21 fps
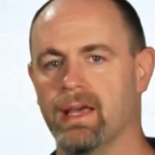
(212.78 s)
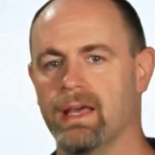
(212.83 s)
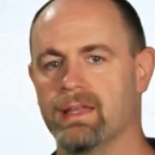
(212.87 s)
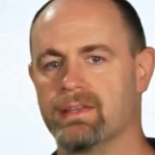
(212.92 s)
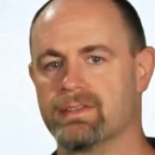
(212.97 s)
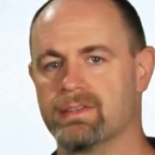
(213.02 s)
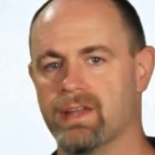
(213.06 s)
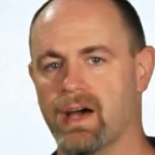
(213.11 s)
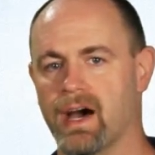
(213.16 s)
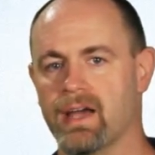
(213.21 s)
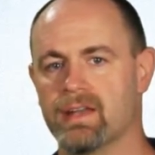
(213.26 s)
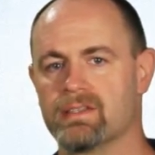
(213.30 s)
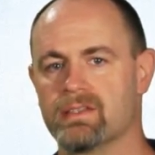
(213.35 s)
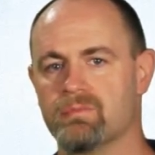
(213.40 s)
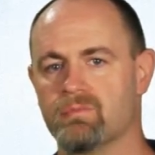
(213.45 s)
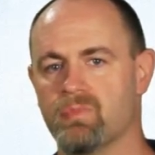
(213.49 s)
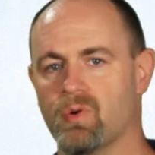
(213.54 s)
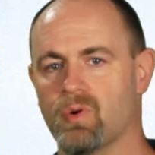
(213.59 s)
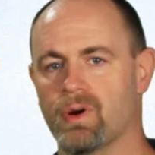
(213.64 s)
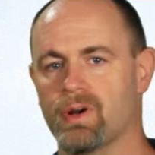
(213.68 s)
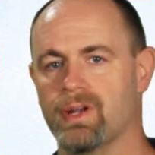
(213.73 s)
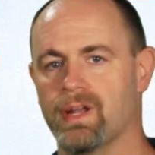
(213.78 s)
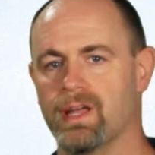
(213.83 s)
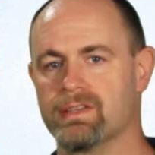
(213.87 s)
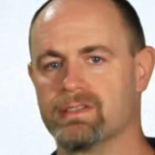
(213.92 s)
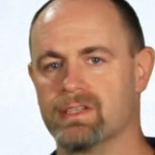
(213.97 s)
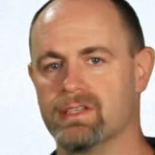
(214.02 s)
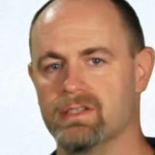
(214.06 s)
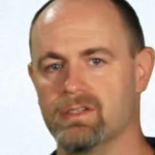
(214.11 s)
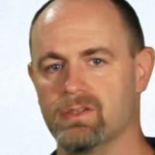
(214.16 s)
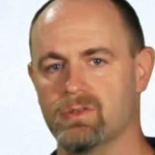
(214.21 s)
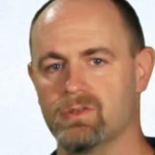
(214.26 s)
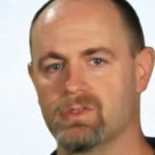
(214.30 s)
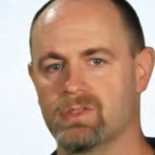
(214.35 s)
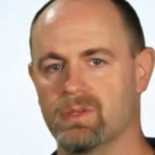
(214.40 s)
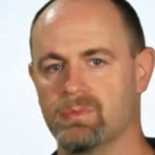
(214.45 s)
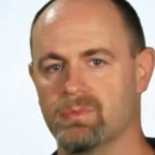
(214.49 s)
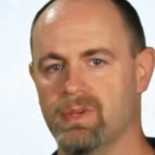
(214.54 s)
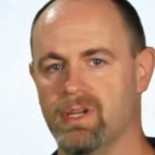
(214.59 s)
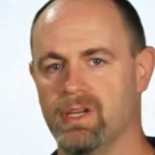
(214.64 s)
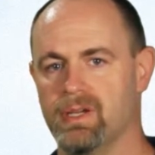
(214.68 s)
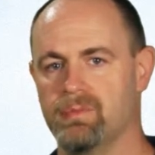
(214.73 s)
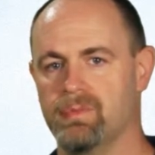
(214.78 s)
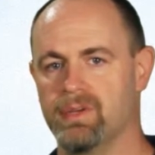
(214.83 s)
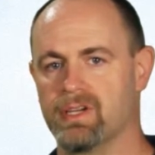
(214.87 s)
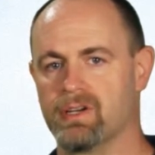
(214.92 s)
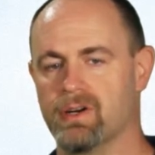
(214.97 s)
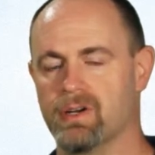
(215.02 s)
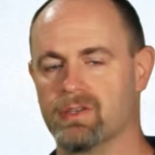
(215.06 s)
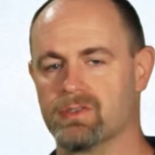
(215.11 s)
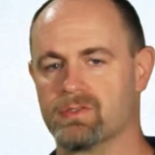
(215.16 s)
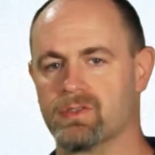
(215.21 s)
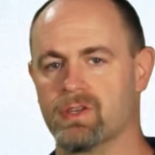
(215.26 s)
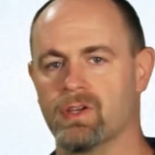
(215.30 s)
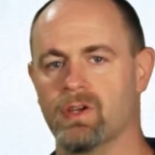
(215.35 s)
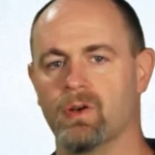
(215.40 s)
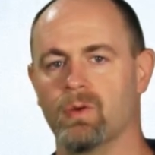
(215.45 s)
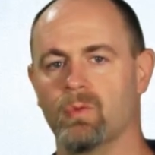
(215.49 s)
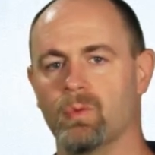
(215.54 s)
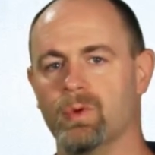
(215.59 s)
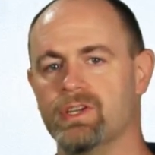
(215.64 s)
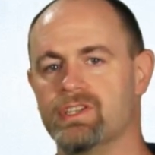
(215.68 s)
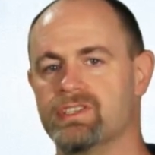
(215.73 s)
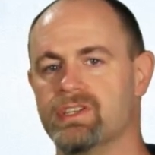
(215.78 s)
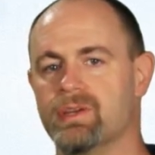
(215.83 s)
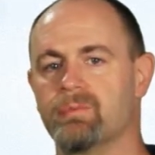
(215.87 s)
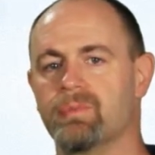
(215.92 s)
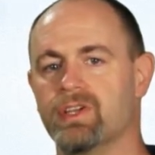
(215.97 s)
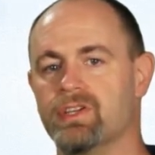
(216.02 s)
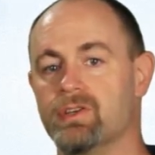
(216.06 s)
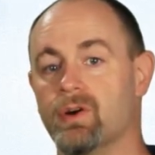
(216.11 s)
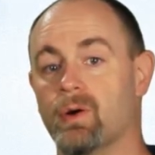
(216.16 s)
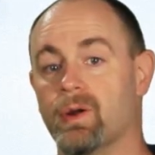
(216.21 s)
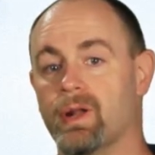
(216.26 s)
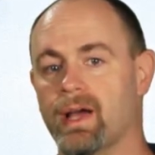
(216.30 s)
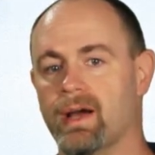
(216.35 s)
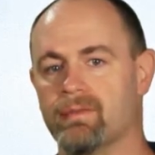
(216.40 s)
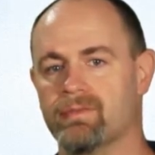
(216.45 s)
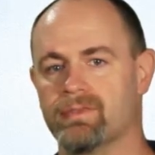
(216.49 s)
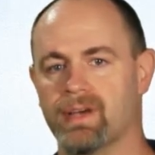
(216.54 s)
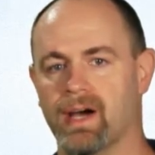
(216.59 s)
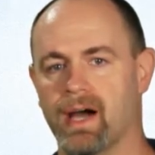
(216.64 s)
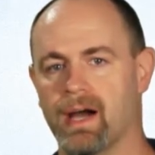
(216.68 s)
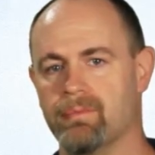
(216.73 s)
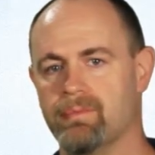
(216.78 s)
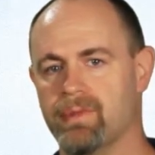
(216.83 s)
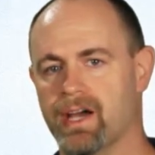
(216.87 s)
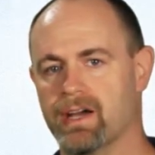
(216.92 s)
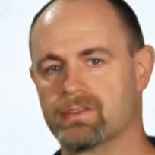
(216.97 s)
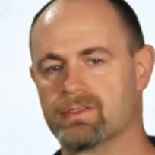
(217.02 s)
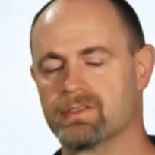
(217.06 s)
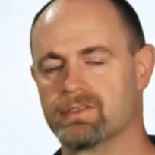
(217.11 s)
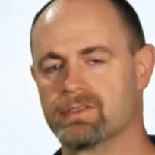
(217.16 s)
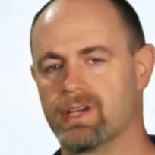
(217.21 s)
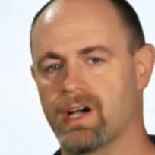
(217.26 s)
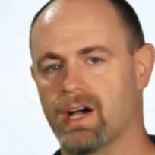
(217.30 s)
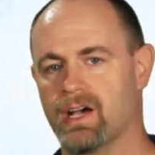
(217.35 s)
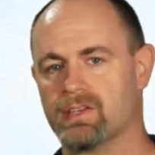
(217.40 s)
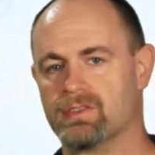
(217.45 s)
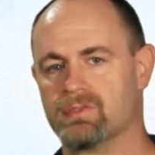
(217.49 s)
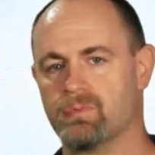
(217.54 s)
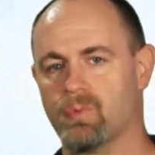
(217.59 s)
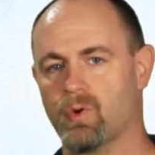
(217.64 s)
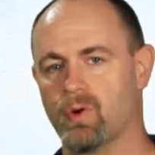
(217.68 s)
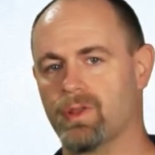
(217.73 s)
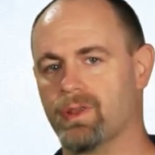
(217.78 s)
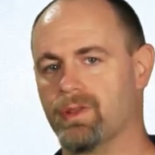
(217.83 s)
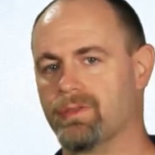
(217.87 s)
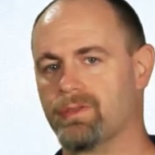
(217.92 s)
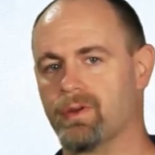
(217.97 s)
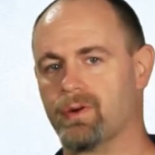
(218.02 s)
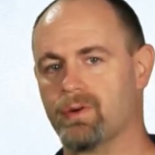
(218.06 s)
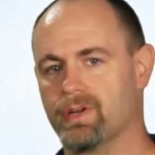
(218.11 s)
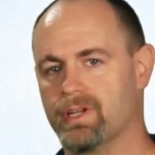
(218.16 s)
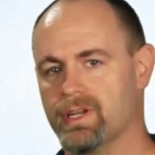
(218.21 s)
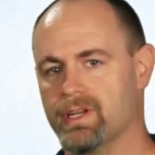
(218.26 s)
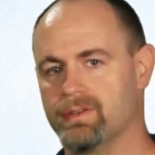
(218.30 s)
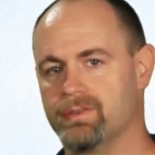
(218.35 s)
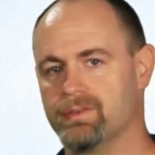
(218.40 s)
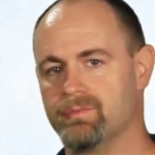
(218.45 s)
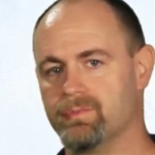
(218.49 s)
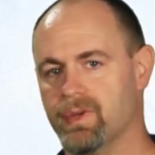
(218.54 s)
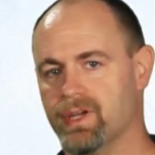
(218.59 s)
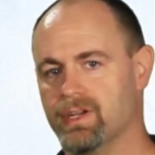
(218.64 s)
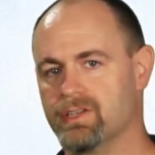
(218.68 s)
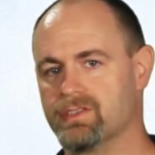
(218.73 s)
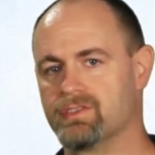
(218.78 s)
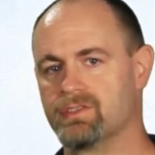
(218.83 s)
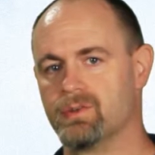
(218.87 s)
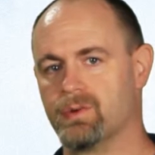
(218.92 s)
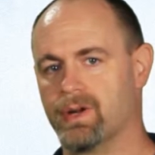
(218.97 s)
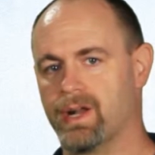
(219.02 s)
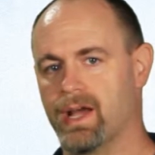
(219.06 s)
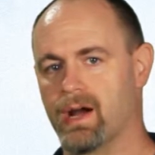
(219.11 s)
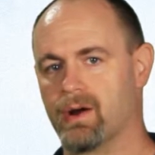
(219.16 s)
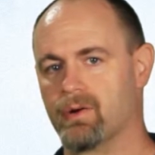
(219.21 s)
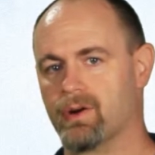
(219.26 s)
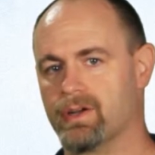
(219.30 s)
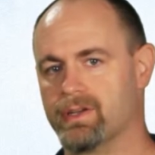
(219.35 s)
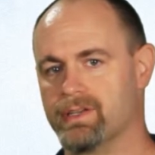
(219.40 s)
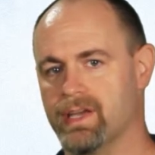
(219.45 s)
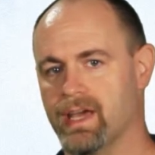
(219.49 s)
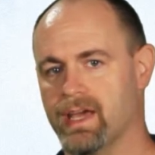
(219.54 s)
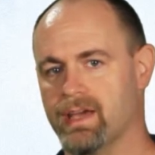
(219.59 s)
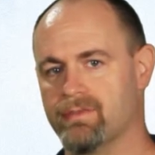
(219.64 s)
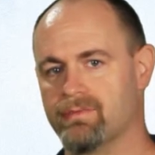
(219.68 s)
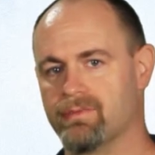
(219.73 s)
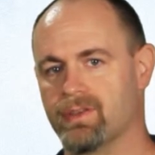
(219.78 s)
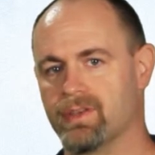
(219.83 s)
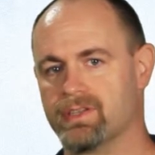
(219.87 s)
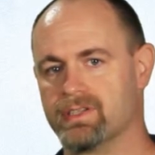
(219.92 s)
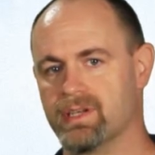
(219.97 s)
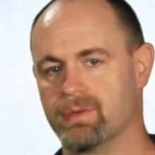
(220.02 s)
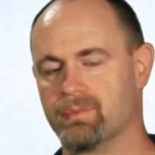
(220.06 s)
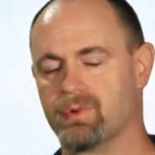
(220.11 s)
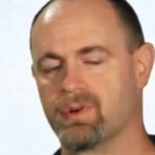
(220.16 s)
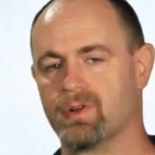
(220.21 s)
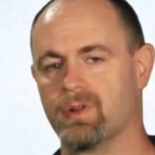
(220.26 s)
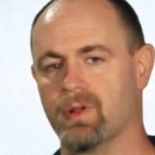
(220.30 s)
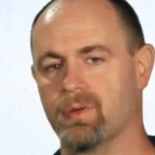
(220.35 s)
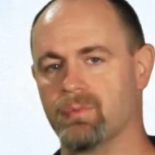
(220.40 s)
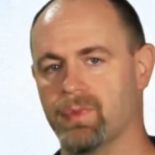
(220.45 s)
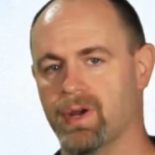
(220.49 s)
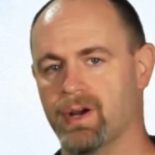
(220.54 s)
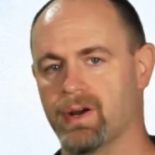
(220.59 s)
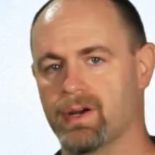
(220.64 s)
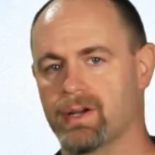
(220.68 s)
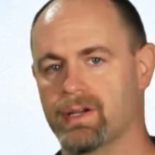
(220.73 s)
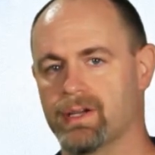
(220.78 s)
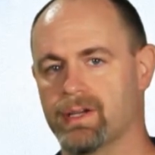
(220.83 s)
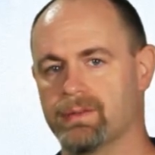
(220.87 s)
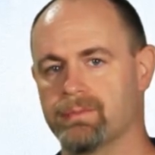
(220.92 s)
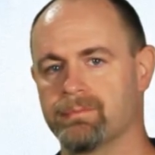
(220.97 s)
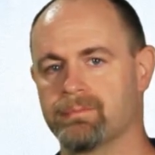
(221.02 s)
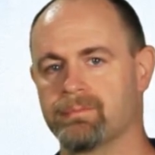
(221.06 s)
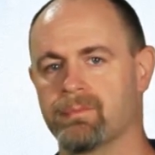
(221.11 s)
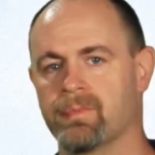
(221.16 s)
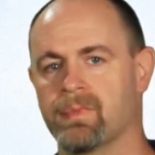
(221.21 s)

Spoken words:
It's not as important as it used to be because we simply don't have time to exercise more than 30 minutes to an hour a day for the typical American,